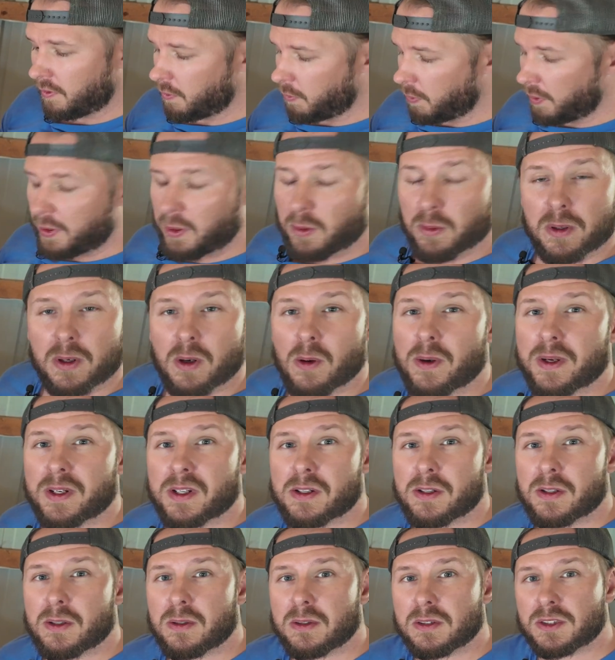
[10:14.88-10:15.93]
What you are going
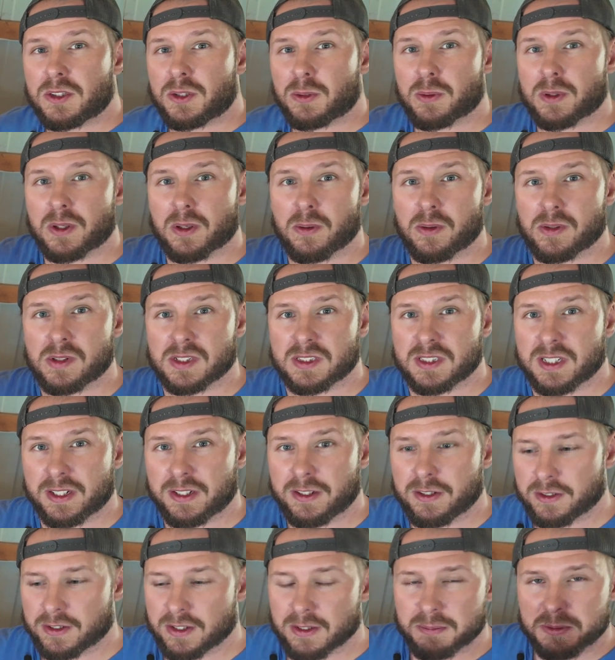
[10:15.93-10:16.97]
to do is you are going to
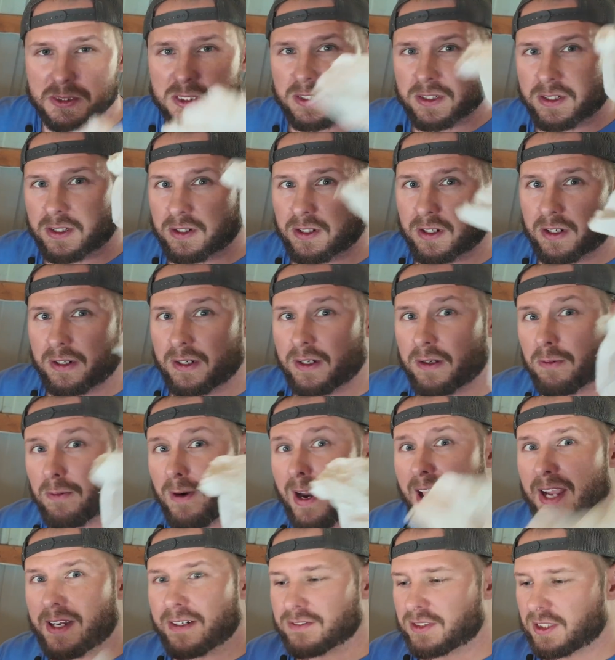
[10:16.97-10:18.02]
take your dipstick. You're gonna get a
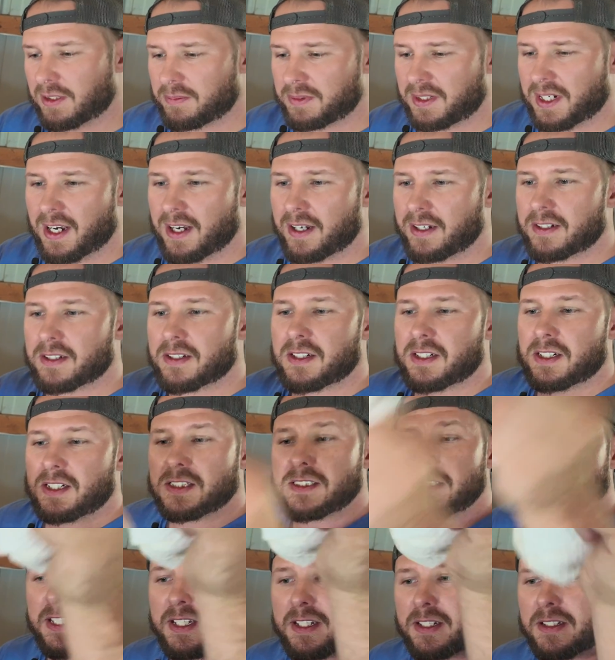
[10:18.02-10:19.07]
rag of some kind.
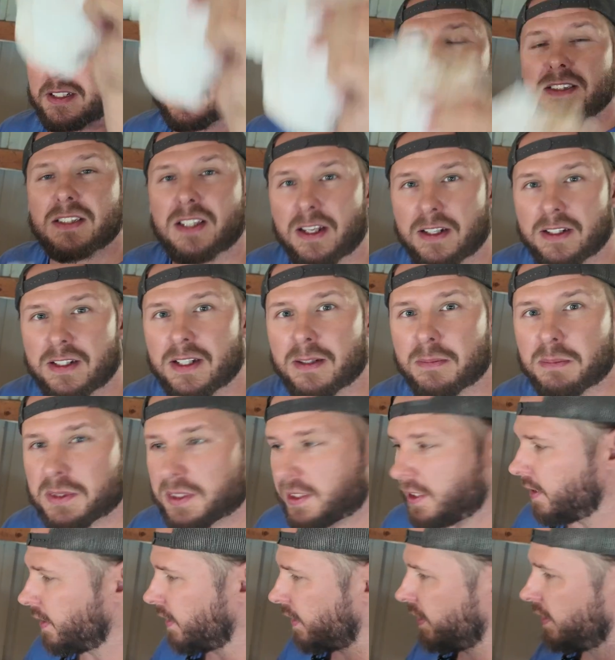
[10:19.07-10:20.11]
Clean said
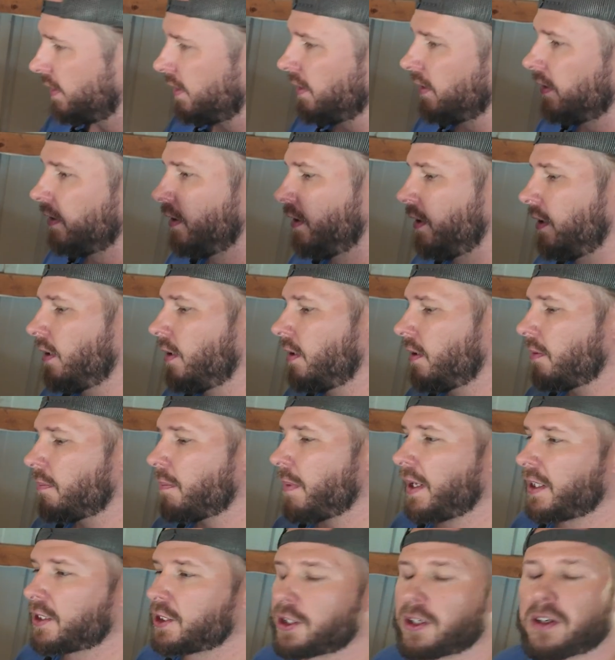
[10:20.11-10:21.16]
dipstick.
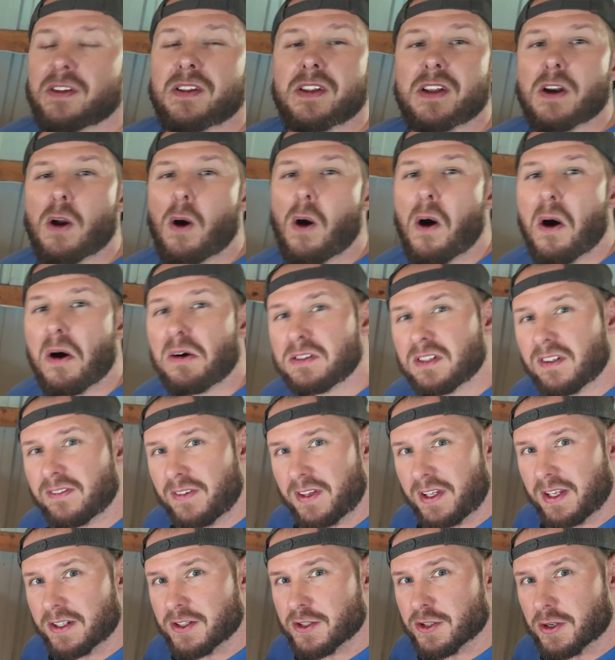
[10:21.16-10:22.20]
Make sure that all of
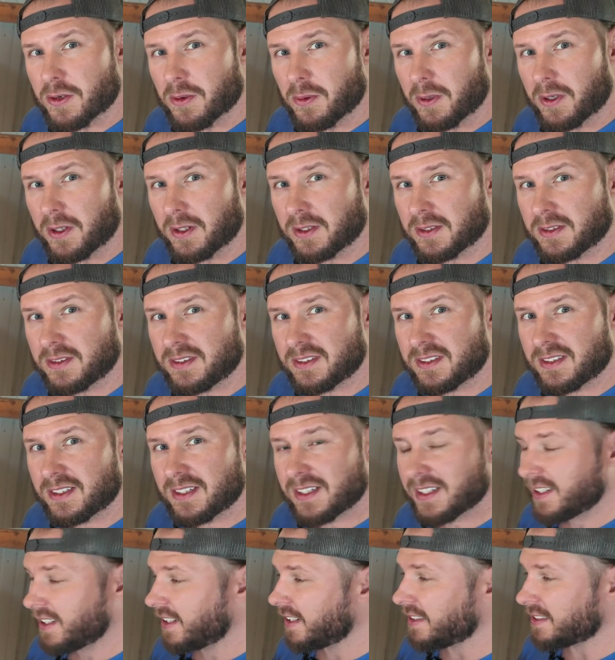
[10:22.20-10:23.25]
the engine oil
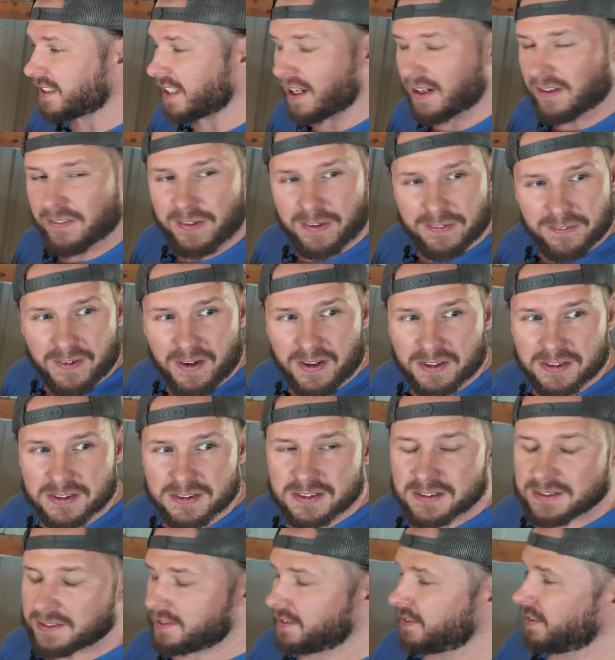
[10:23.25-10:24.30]
is out of your funnel.